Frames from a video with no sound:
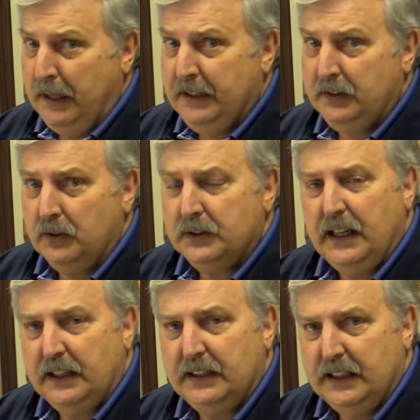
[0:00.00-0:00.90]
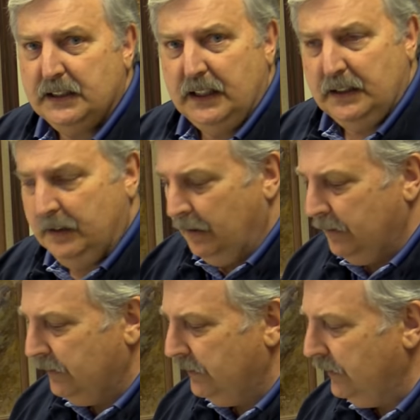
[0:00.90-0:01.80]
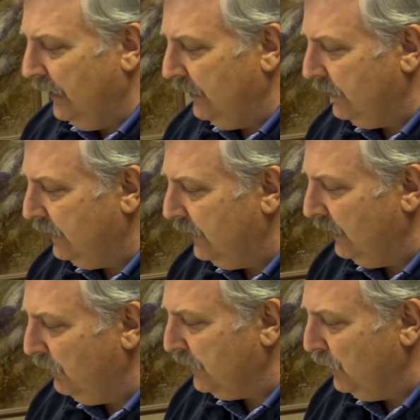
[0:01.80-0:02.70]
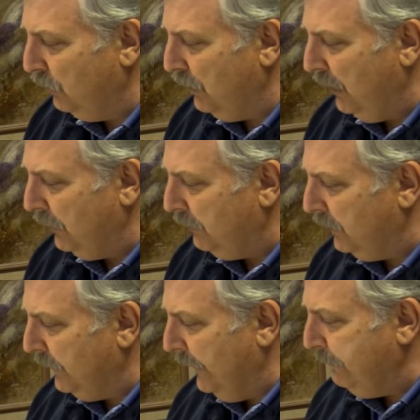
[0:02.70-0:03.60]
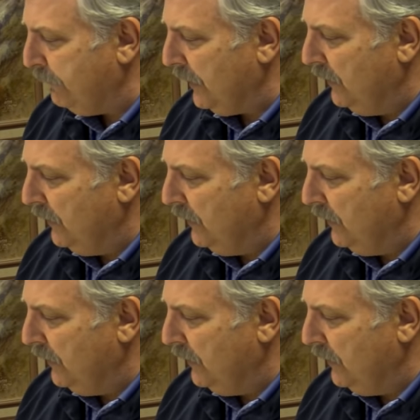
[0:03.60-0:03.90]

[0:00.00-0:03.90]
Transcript: paint those techniques that, that, that uh, with no problem, okay?